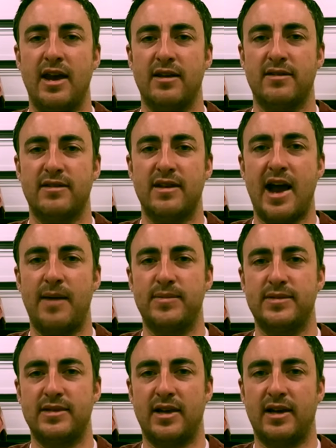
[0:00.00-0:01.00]
And it
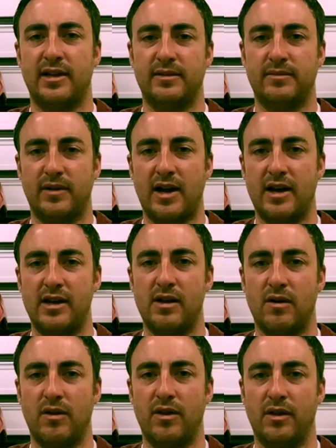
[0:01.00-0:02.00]
snaps uh, kind of
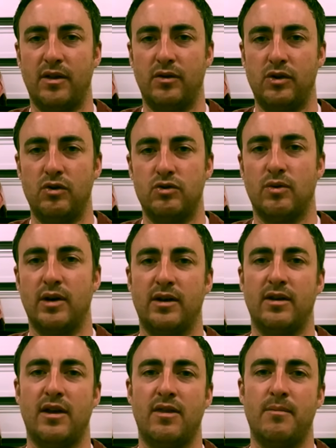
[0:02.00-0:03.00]
near the little
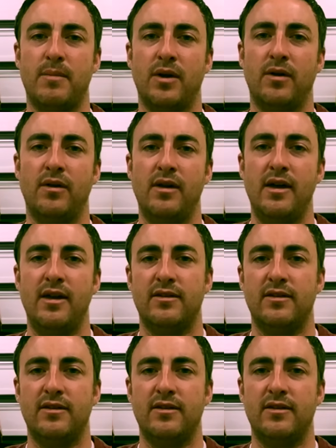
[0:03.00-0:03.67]
U-joint in the middle.